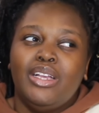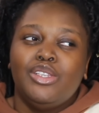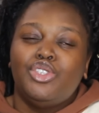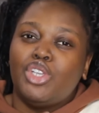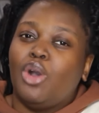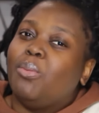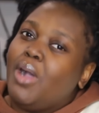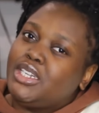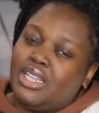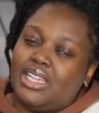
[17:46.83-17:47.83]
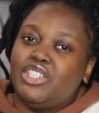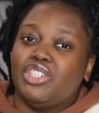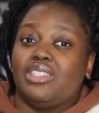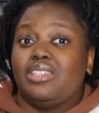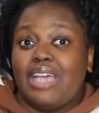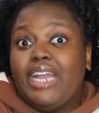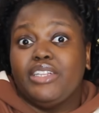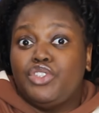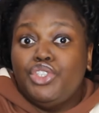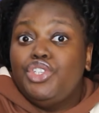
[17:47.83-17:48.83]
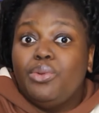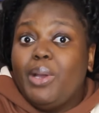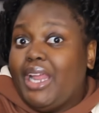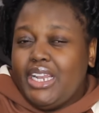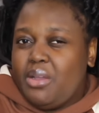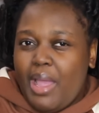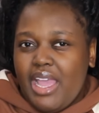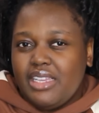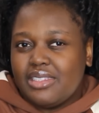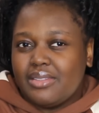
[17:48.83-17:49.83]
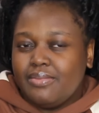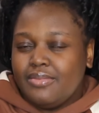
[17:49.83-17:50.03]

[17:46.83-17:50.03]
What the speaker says: so much that he just decided to do it anyways?